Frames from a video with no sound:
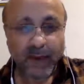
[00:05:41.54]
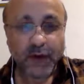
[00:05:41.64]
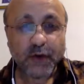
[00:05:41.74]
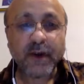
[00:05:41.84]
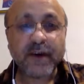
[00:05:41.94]

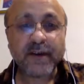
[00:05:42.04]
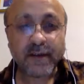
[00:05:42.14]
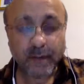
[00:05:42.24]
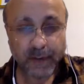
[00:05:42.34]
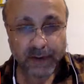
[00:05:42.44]

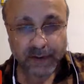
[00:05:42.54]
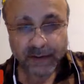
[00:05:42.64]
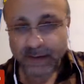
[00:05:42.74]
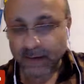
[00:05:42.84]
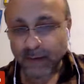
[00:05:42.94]
200 rupees
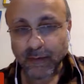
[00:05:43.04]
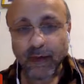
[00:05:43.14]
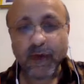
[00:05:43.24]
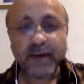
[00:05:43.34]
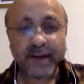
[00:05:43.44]
or
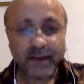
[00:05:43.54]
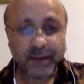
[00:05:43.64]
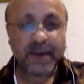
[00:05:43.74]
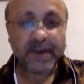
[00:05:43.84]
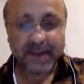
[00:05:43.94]
400
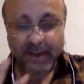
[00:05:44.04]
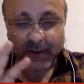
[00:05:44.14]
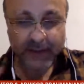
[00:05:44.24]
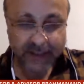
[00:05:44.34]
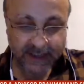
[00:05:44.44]
rupees in
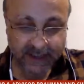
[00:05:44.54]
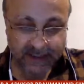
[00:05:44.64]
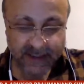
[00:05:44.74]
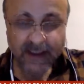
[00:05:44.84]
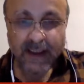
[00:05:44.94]
those
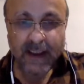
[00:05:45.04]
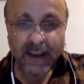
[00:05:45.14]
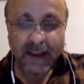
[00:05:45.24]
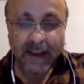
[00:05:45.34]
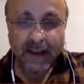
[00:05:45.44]
days.
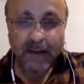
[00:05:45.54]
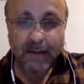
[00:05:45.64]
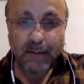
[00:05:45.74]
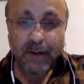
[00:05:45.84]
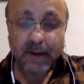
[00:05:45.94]

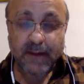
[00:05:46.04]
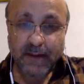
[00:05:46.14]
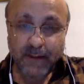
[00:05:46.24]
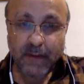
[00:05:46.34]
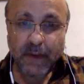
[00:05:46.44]
But the
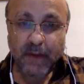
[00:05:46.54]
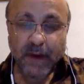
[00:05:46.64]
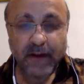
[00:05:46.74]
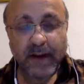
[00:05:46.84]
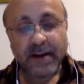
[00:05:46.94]
same thing when
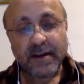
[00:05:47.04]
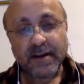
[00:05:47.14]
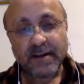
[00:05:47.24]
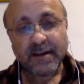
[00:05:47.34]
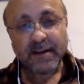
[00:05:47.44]
I
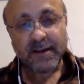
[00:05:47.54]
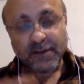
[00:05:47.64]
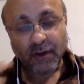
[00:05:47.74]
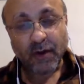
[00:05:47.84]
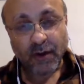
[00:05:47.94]
write a
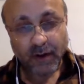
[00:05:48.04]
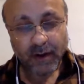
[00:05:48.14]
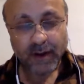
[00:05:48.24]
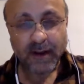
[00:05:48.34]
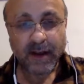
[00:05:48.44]
song,
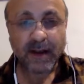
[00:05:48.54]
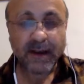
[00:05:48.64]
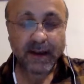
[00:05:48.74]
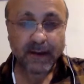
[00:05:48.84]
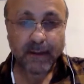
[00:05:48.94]
I
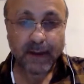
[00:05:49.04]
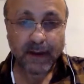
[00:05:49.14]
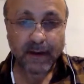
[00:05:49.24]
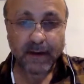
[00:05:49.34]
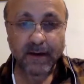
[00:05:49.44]
get
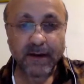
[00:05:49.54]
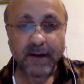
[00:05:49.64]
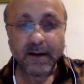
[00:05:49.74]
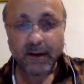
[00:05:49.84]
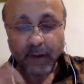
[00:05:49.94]
paid
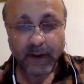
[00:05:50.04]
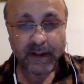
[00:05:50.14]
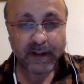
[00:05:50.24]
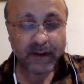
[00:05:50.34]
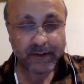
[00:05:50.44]

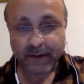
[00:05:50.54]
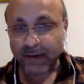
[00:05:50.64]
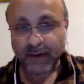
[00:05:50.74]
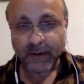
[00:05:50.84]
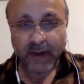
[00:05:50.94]

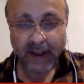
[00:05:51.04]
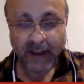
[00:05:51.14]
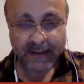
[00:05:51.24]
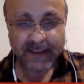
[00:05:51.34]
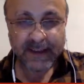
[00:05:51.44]
20,000 or 2
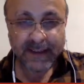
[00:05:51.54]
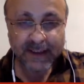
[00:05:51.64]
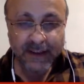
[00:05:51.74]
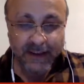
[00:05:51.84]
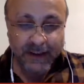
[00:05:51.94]
lakhs.
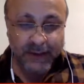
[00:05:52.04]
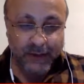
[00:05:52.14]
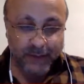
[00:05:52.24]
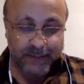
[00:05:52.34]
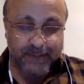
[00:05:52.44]

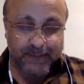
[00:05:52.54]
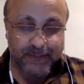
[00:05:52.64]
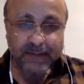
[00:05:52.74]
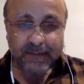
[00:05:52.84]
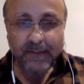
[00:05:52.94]
So
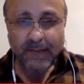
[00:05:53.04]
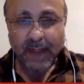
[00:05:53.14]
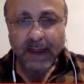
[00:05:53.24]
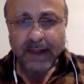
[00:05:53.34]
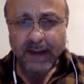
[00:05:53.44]

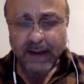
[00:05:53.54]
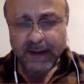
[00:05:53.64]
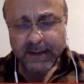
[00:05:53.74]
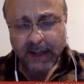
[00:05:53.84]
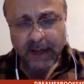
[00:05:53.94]
there
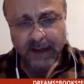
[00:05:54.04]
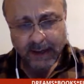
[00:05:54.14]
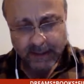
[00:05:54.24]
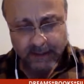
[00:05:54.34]
is that